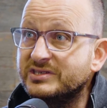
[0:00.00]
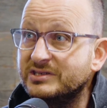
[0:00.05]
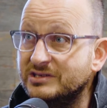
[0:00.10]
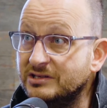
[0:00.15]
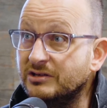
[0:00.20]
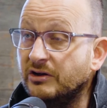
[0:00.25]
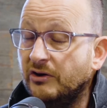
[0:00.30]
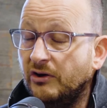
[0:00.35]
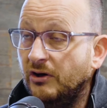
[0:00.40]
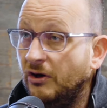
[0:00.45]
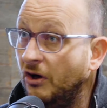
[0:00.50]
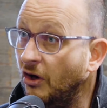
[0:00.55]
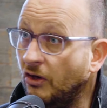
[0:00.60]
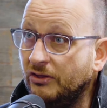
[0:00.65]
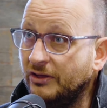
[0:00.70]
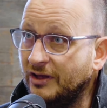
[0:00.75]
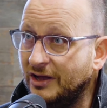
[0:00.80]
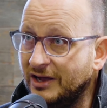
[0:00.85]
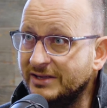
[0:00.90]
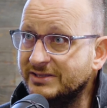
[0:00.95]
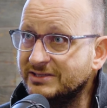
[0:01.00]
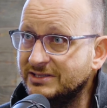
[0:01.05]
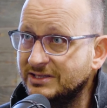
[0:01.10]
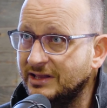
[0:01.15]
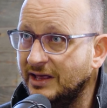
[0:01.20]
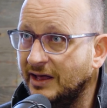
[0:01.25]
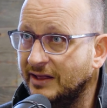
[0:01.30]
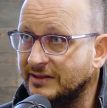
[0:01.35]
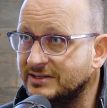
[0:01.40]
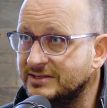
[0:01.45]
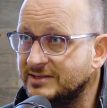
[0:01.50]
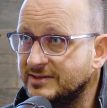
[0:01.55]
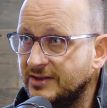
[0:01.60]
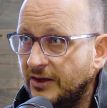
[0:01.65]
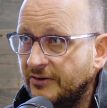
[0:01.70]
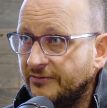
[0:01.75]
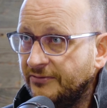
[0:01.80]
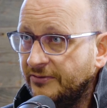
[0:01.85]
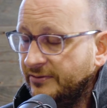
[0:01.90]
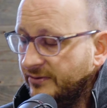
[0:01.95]
see all kinds of that
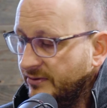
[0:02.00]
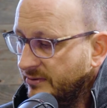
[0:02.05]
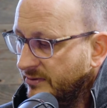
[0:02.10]
stuff.